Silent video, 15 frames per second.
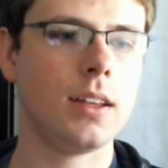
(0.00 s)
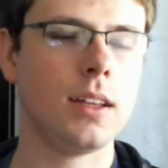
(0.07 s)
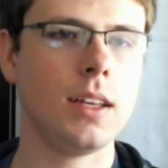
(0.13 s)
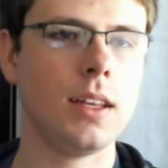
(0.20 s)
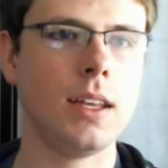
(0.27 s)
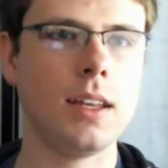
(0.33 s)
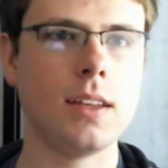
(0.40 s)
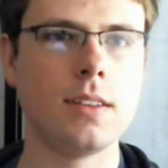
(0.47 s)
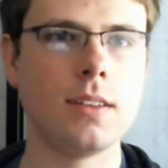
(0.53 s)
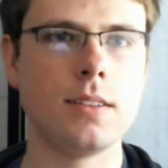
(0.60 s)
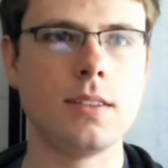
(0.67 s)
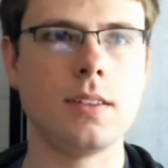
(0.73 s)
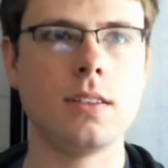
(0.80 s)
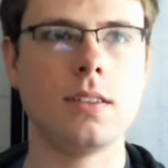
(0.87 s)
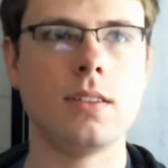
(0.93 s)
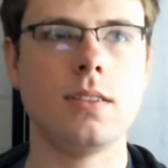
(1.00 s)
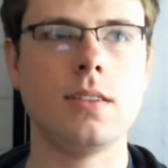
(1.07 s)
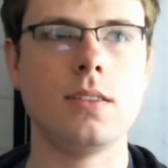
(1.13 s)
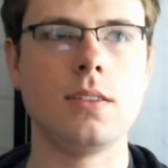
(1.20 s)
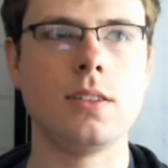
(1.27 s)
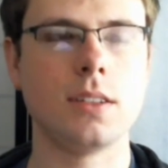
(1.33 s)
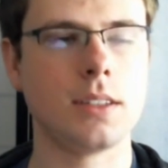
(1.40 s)
is
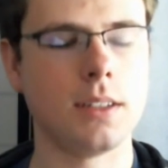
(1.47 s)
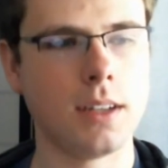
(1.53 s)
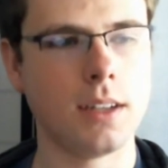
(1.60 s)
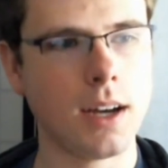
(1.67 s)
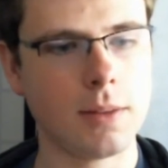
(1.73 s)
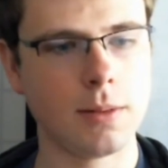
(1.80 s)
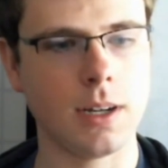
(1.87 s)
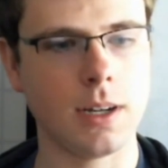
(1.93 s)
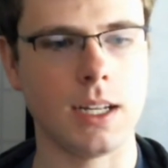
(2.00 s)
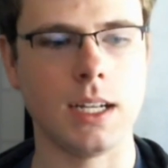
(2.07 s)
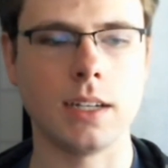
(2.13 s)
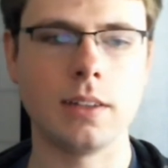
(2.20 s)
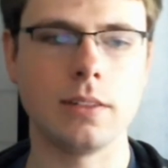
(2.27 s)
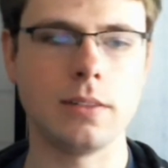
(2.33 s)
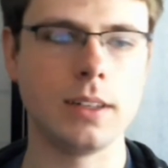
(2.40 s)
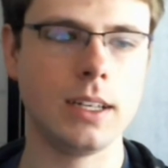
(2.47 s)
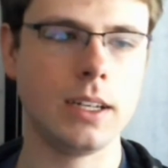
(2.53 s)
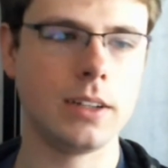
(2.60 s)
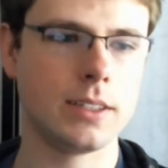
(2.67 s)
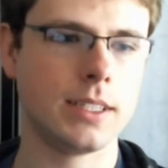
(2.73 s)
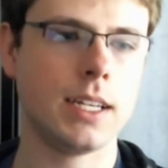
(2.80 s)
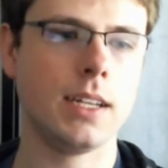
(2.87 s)
just a dot product. Really, you're
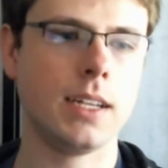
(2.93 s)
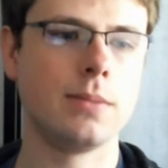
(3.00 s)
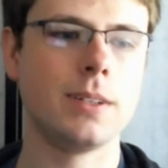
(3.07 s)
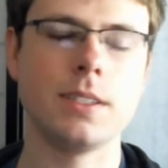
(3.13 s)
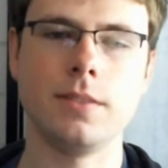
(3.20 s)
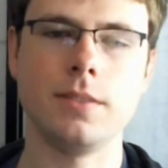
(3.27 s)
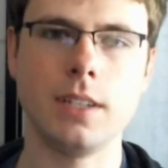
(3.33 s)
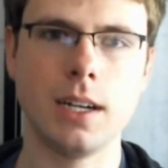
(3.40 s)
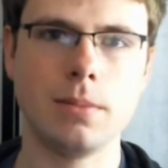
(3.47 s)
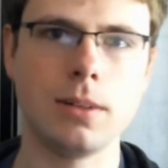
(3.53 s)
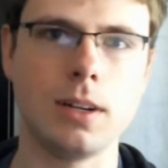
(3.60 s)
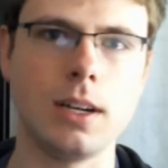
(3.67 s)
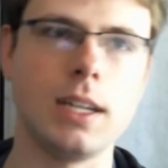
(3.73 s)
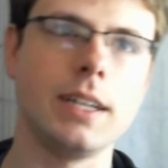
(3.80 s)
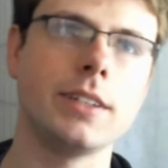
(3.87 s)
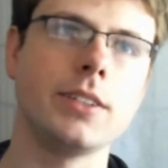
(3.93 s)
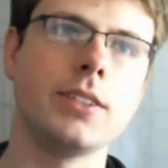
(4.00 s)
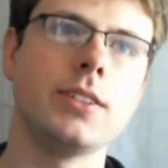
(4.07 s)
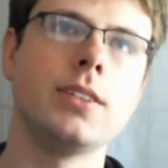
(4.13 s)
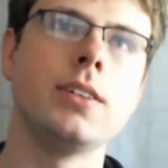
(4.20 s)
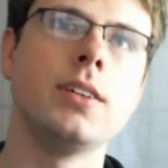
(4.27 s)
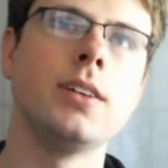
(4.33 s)
just taking a bunch of dot
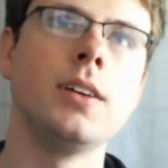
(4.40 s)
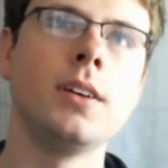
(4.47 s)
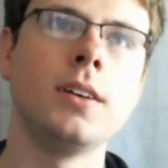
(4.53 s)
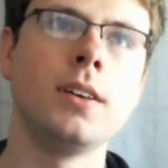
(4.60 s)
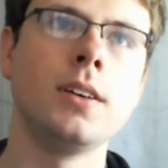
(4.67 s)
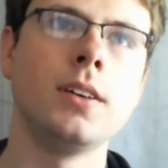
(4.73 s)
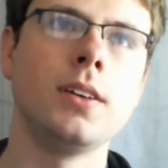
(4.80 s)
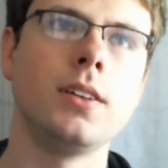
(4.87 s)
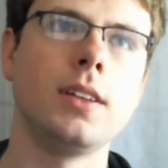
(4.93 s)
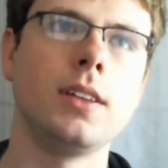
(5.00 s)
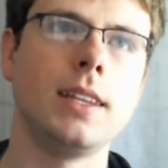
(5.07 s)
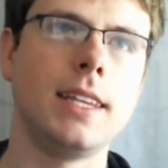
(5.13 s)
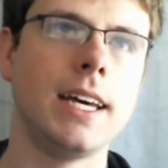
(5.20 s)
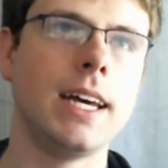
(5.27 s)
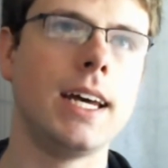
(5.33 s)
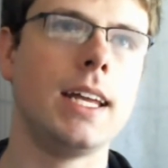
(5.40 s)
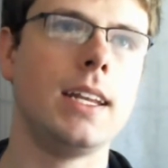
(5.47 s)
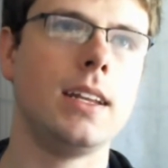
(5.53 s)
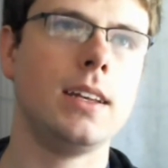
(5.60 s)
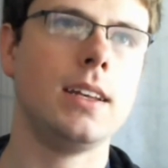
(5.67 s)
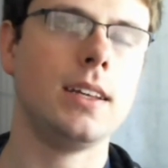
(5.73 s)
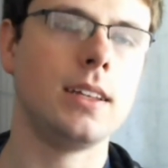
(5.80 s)
products. That
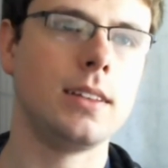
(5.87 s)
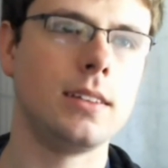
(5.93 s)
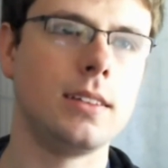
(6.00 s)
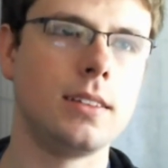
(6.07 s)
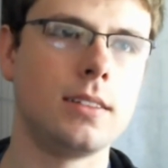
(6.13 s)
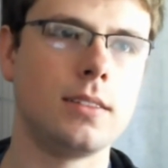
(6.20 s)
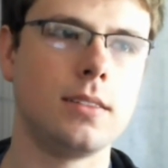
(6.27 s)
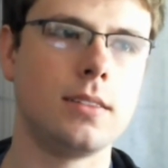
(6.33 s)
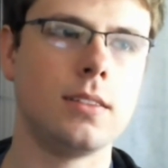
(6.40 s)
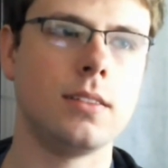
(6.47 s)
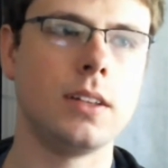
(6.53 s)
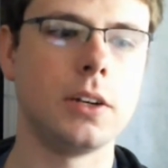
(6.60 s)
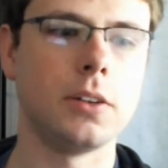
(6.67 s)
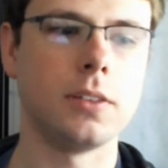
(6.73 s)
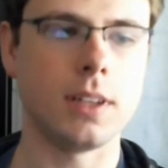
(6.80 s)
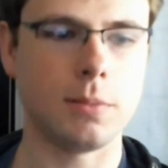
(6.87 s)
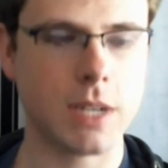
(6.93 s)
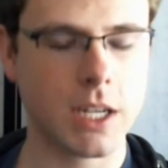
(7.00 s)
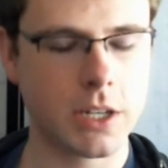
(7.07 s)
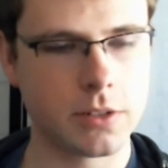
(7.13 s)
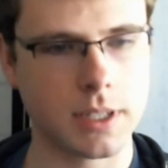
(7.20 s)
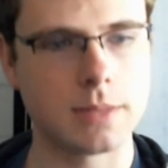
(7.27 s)
is literally
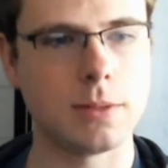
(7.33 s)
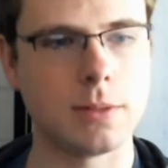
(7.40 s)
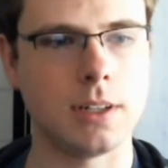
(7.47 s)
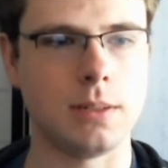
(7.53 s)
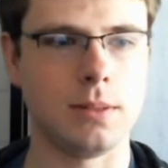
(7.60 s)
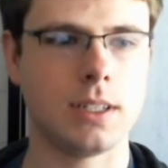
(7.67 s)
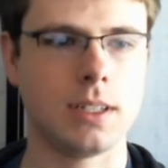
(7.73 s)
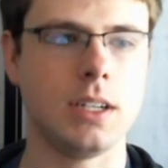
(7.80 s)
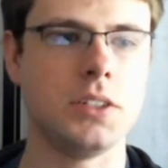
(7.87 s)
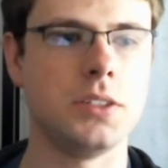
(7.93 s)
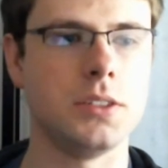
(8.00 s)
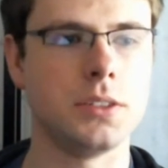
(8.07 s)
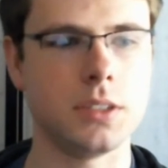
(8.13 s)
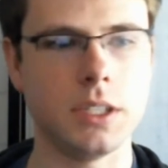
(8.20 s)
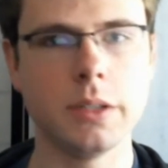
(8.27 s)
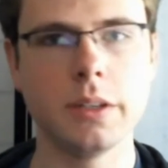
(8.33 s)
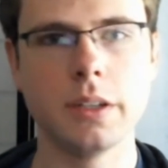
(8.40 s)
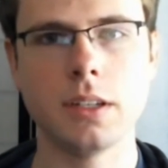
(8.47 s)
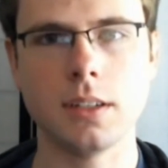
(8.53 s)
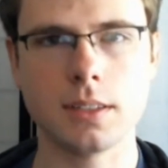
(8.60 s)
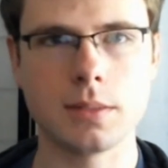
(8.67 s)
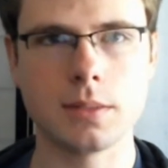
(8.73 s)
matrix multiplication. So you
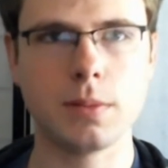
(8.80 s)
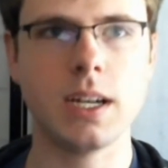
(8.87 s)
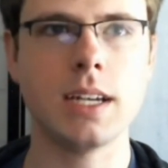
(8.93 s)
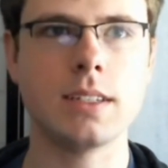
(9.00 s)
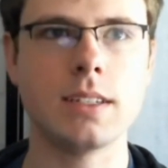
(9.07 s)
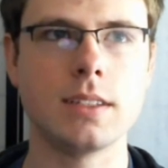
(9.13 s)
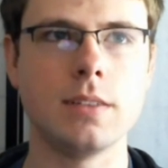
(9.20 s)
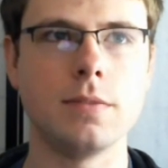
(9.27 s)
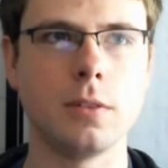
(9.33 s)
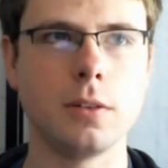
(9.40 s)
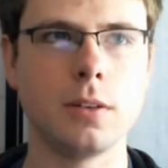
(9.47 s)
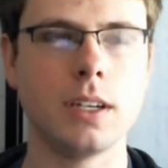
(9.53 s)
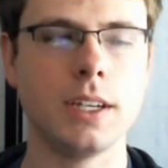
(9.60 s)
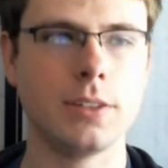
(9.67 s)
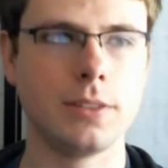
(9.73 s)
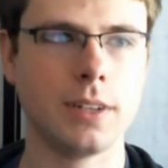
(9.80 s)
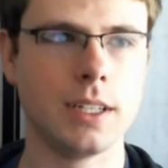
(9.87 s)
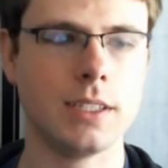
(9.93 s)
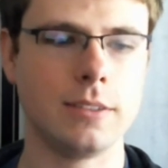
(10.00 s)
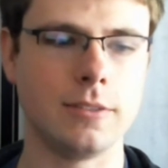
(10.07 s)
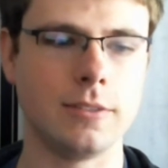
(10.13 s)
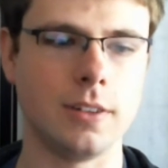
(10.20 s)
can express the Fourier
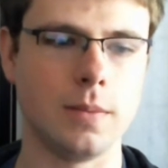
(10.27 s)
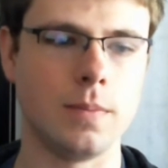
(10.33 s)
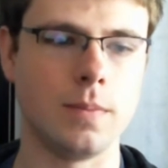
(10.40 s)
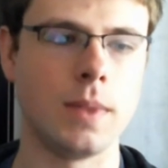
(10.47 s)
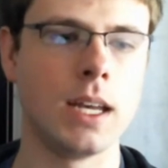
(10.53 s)
transform